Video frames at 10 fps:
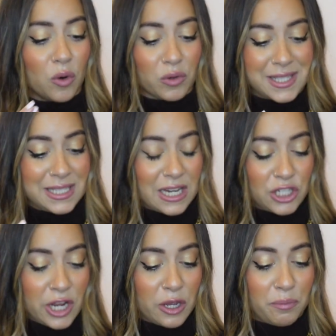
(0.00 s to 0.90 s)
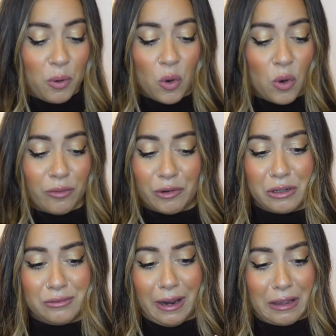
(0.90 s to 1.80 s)
stitching, poor,
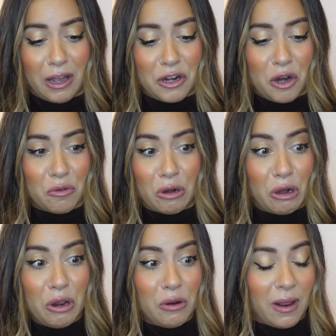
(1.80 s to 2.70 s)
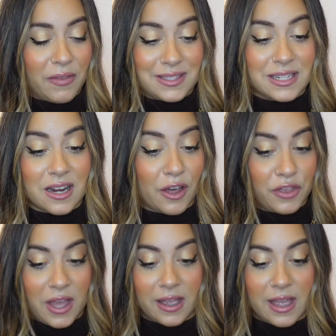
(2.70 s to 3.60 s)
like, I don't know, glue, like there's
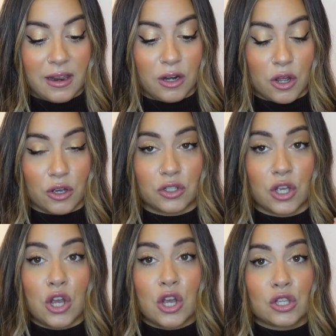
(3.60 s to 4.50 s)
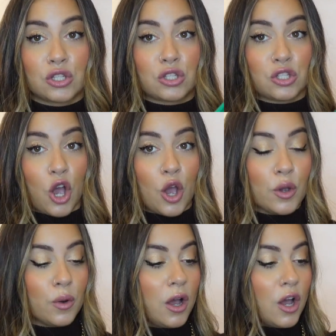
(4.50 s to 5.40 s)
nothing. It looks
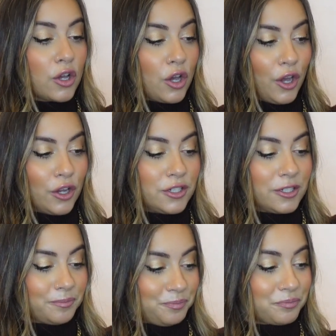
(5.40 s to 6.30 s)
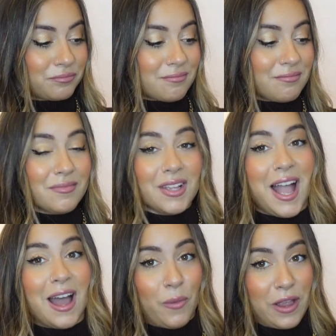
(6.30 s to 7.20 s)
so good.
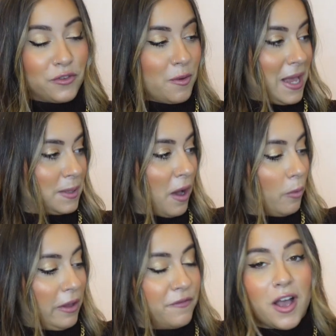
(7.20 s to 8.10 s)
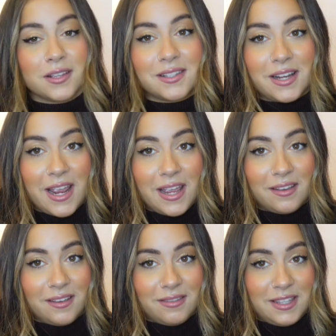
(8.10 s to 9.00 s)
And wait for the best part. Wait, firstly,
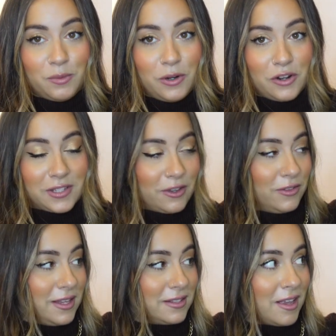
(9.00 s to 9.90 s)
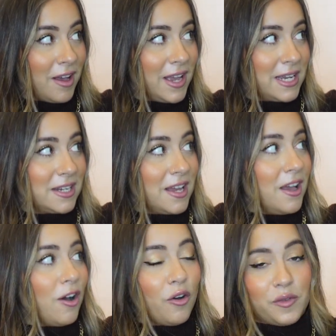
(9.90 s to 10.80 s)
this is what it looks like on the inside.
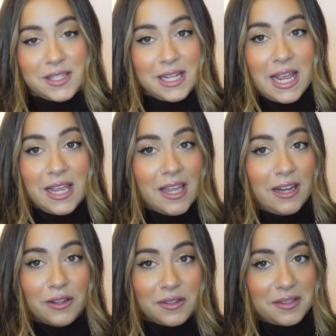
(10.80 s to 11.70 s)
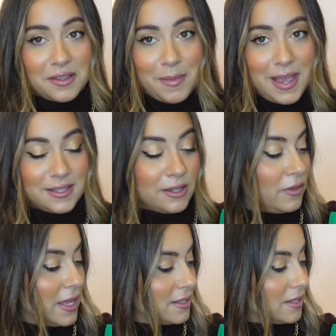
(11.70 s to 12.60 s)
Obviously it looks amazing on
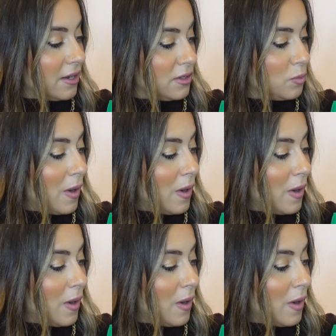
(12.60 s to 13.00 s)
the inside as